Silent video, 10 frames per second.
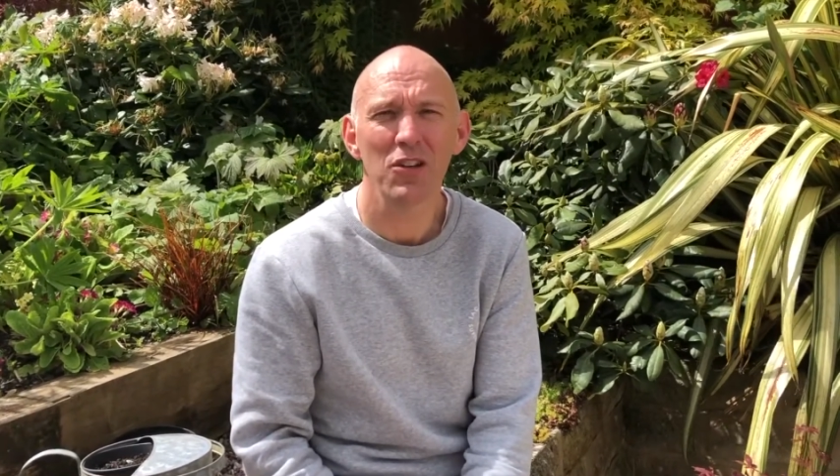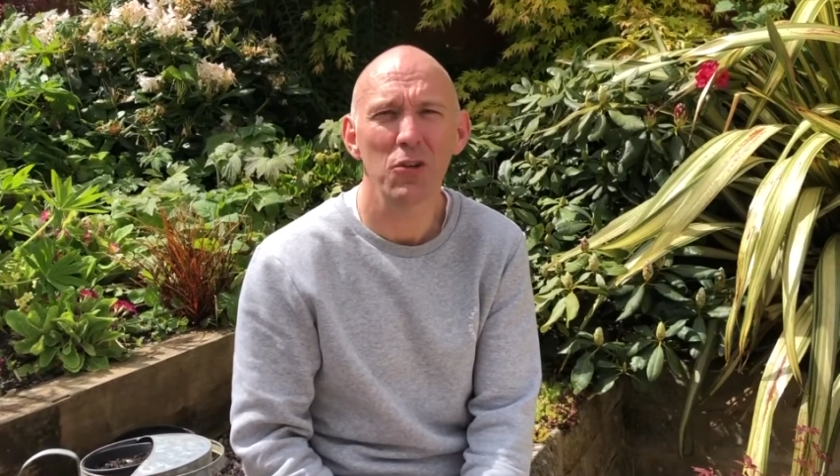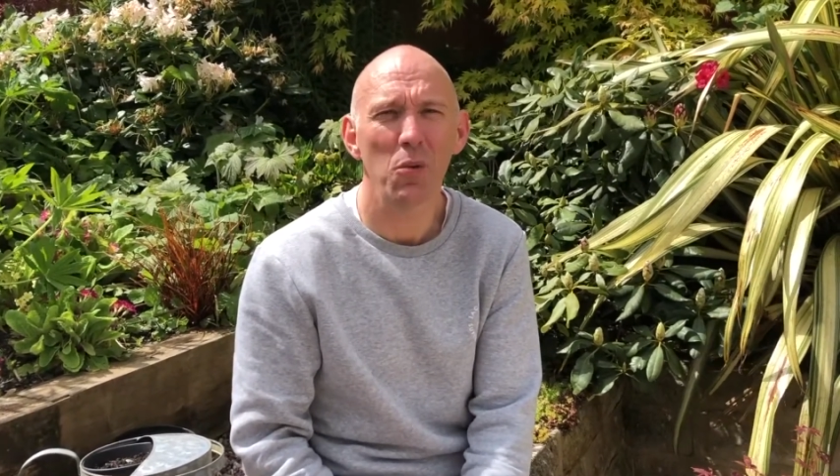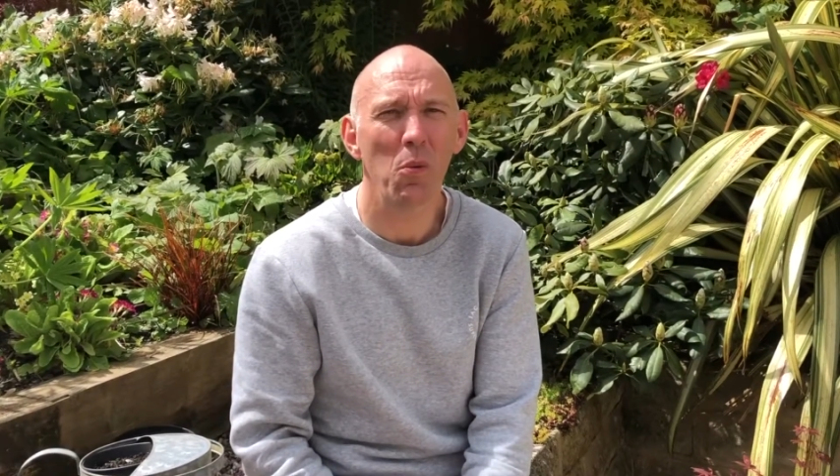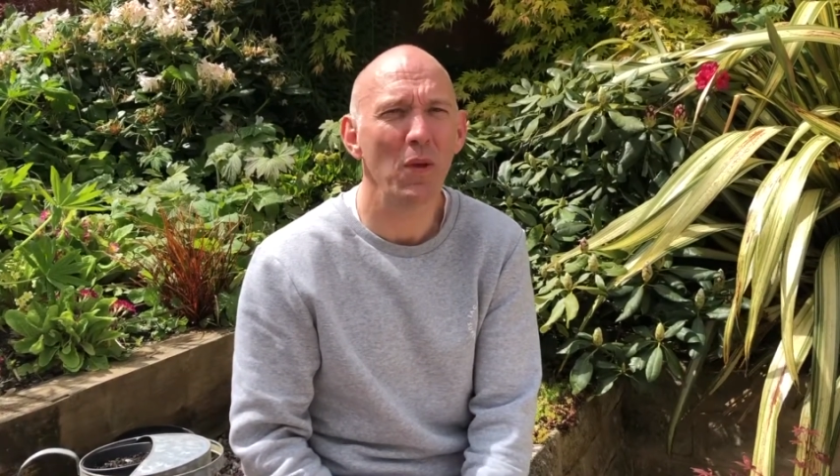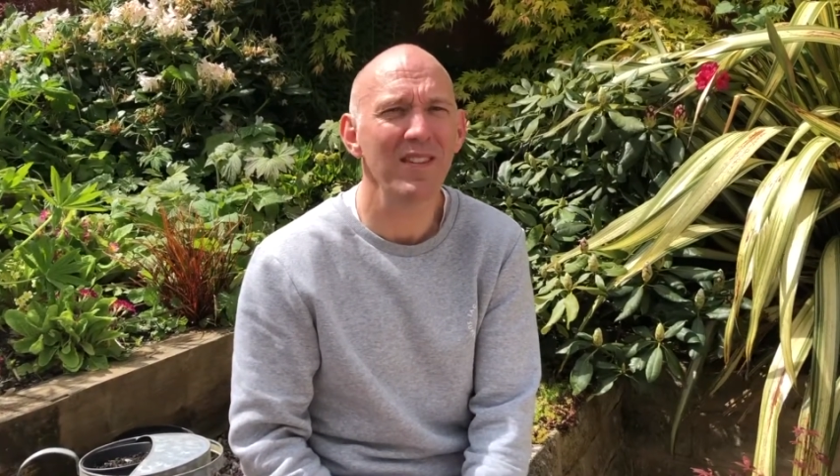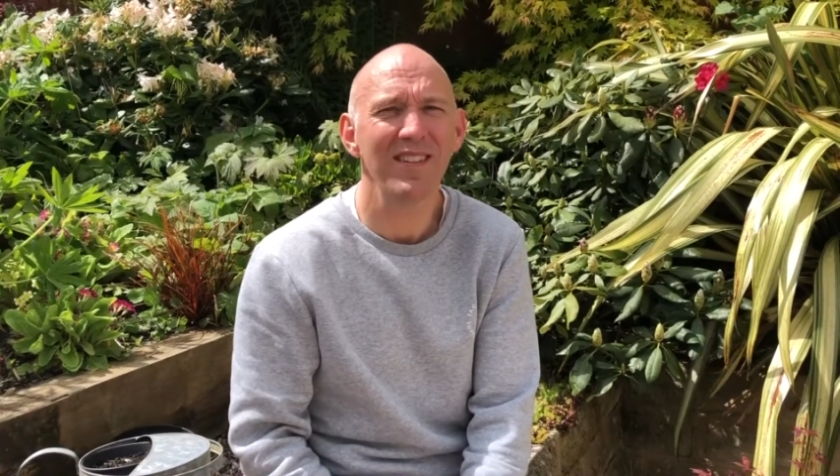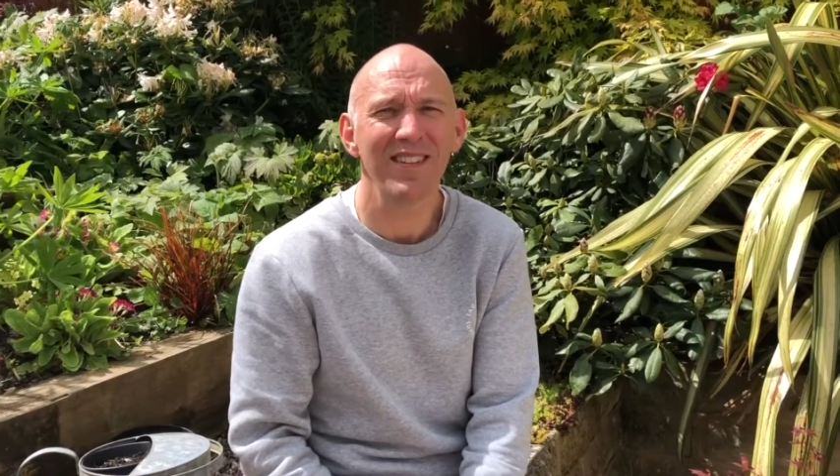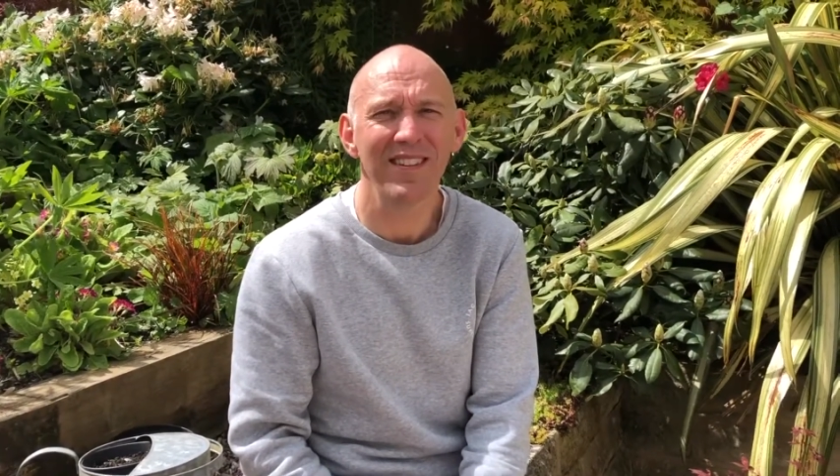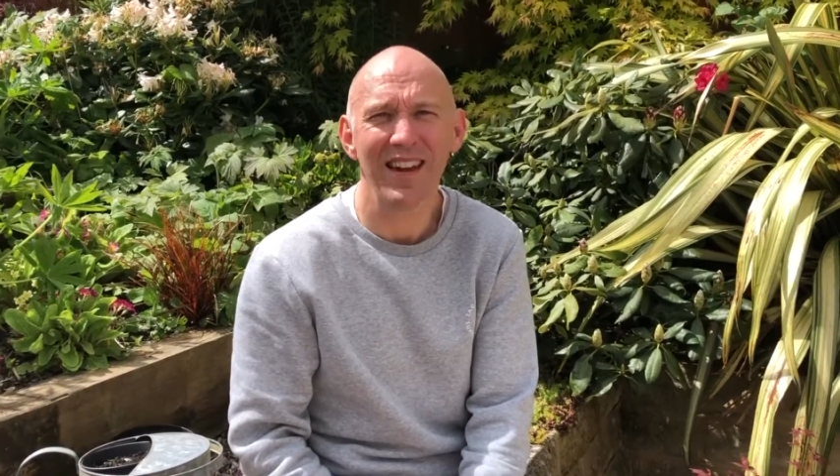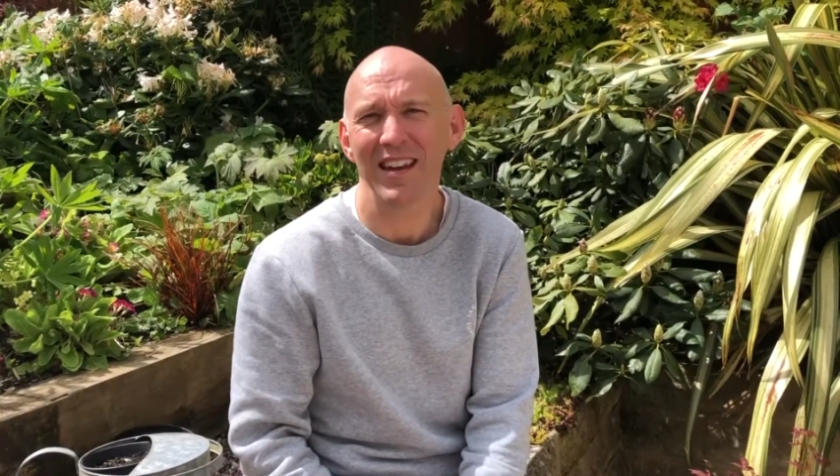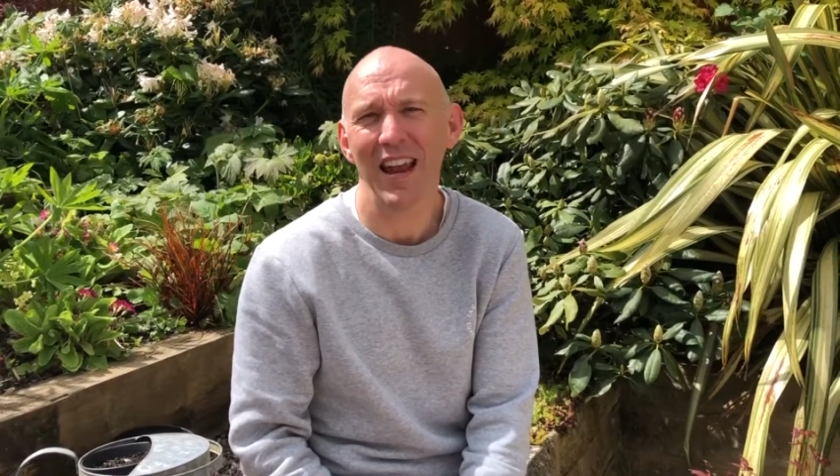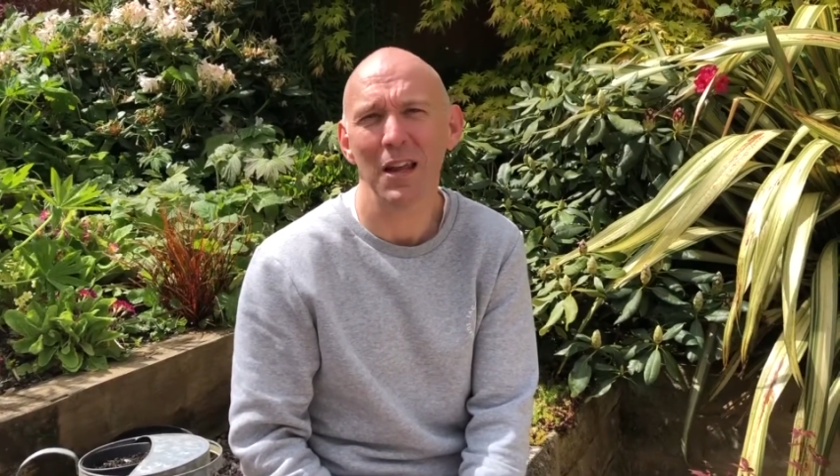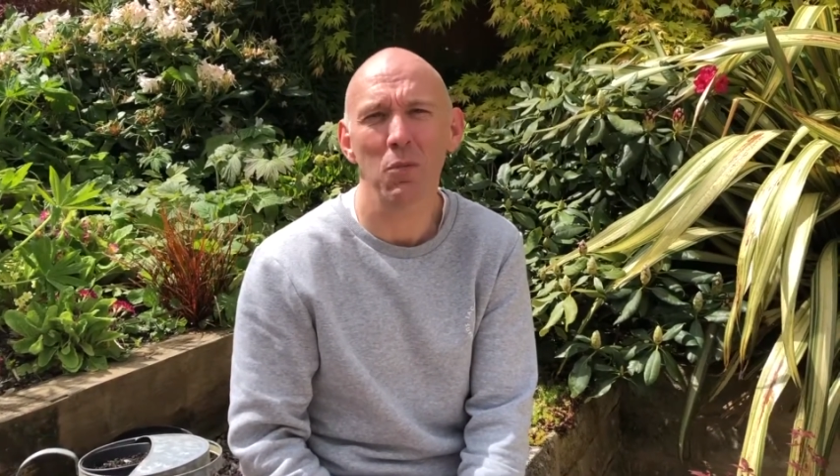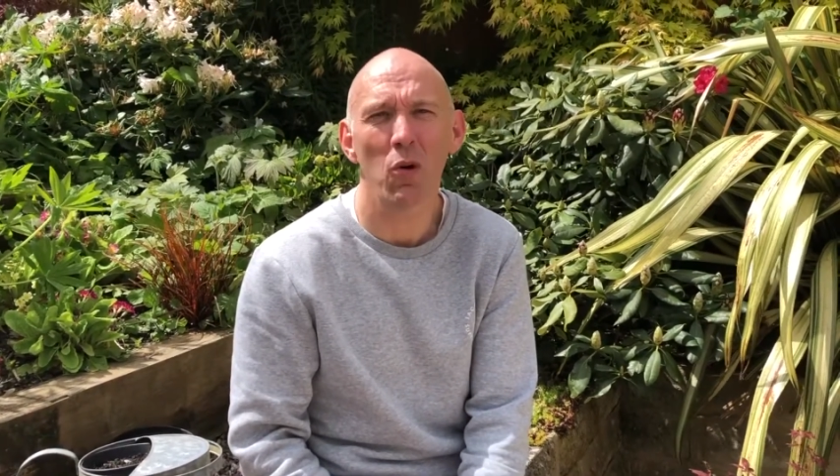You won't want to sin
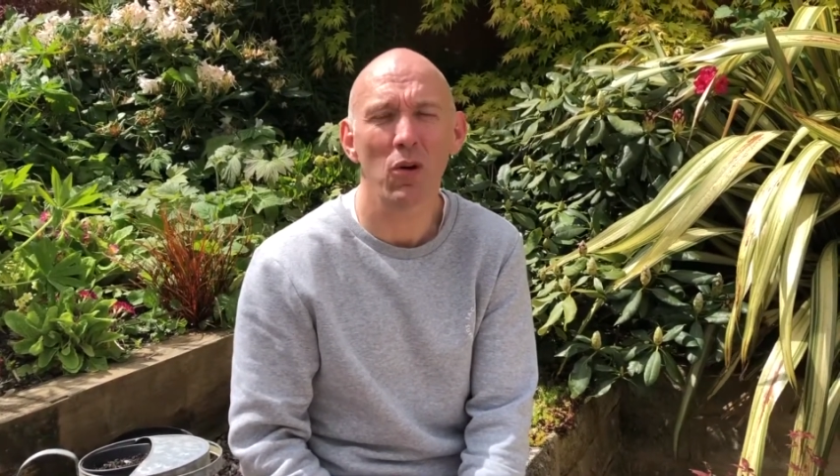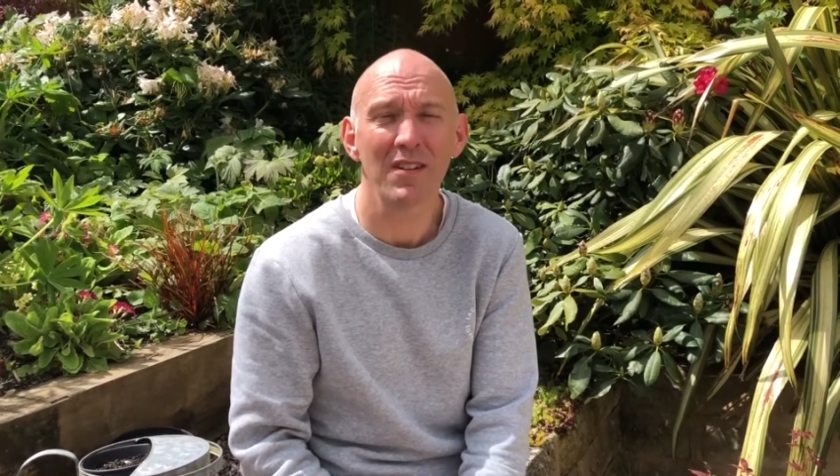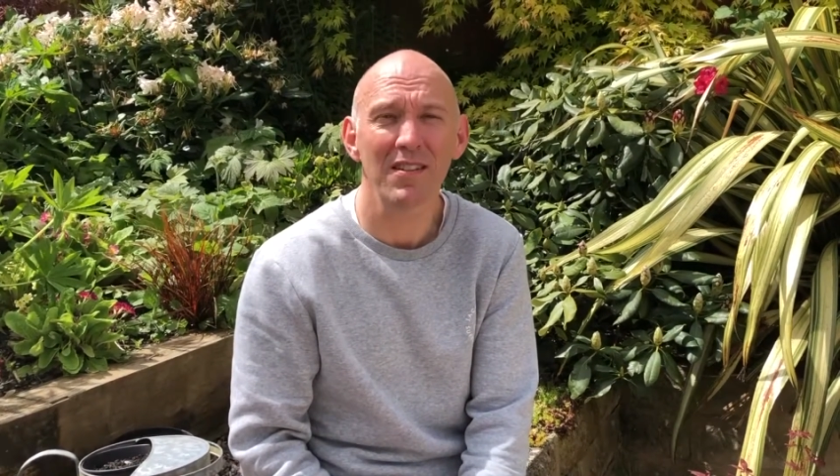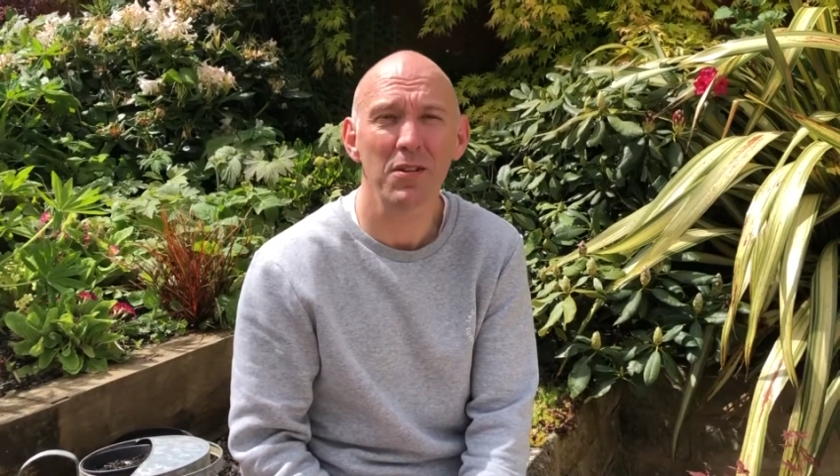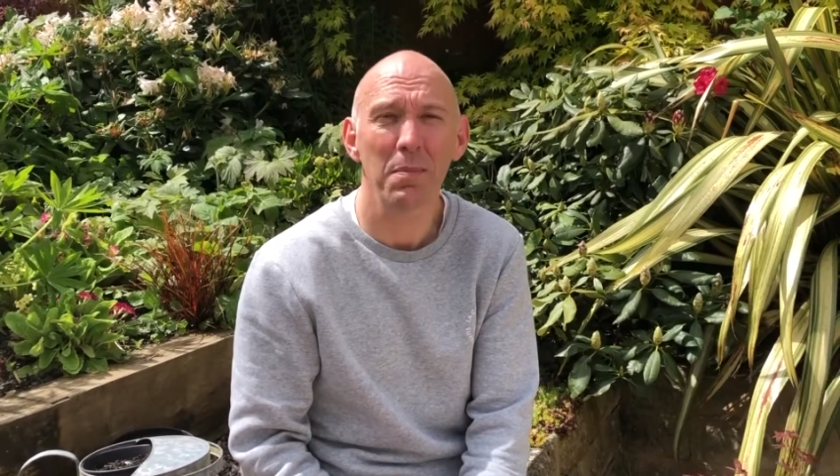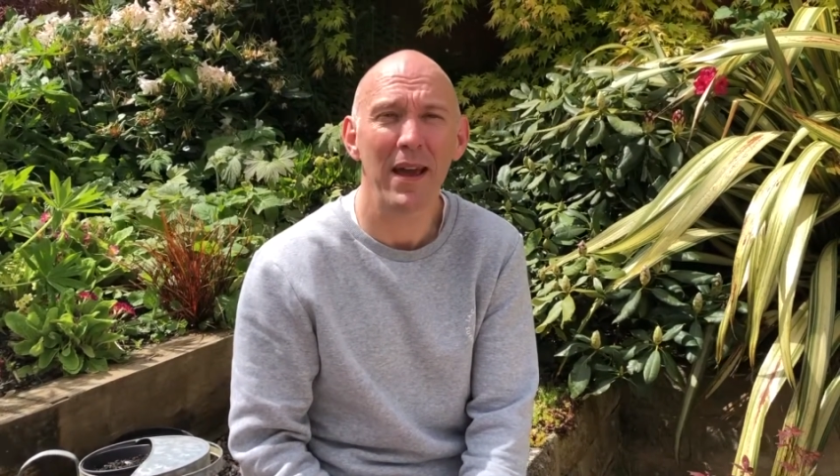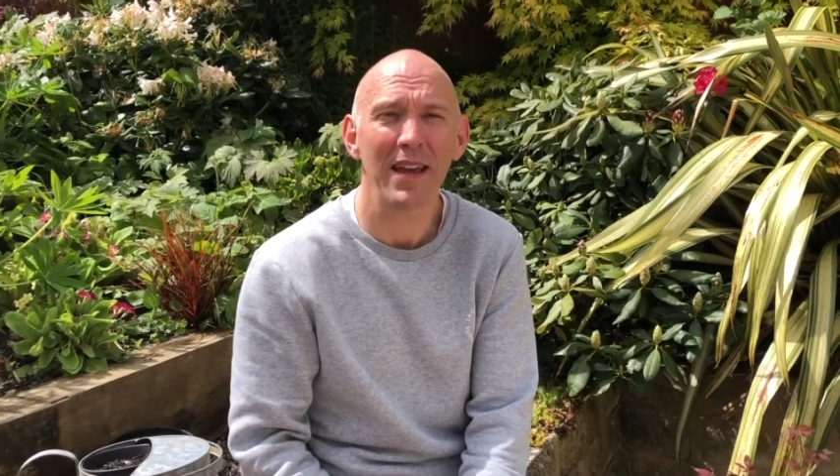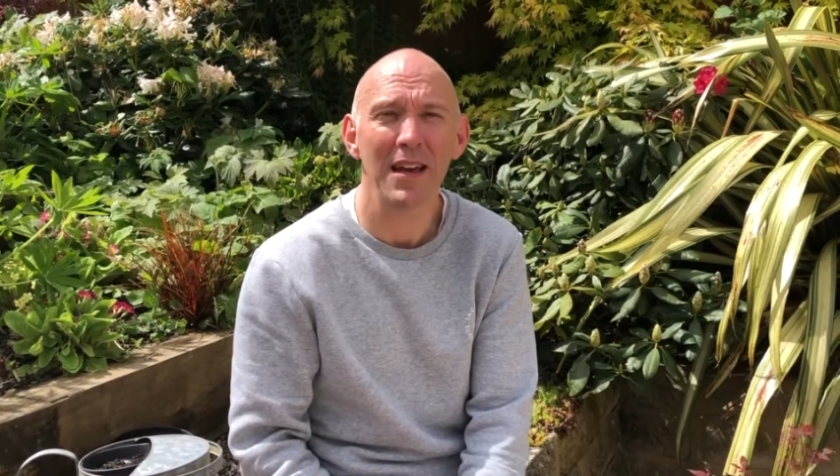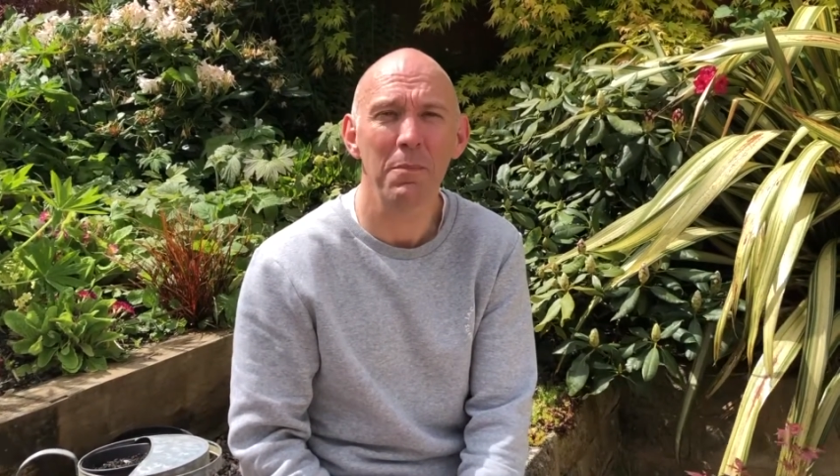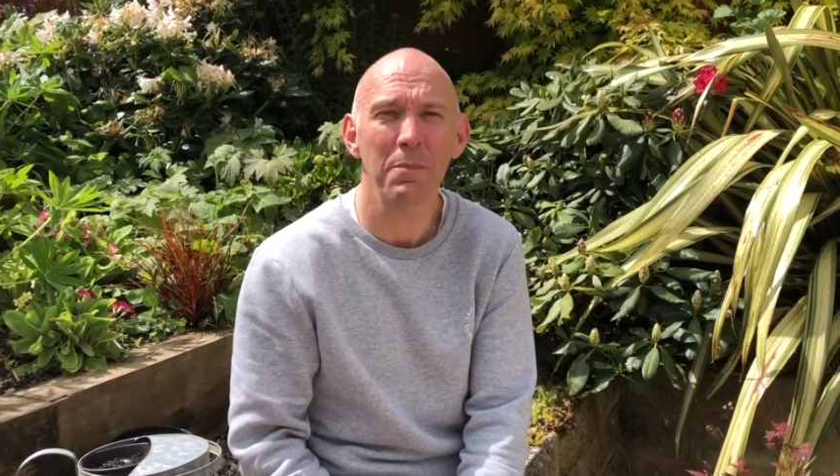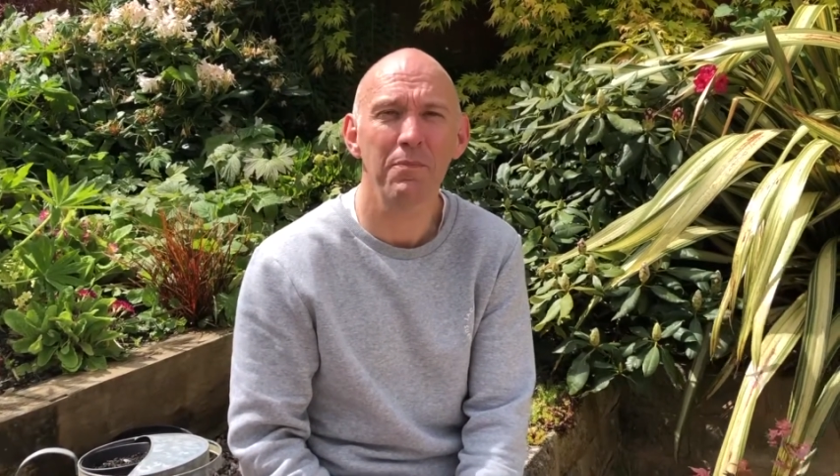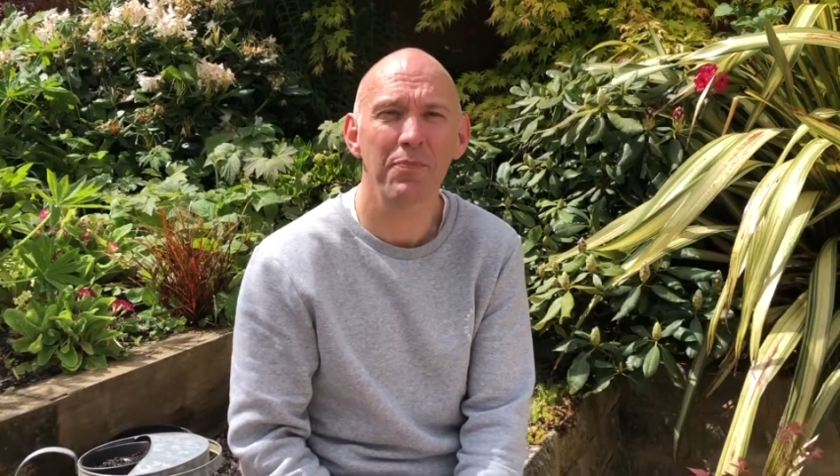anymore or disobey him.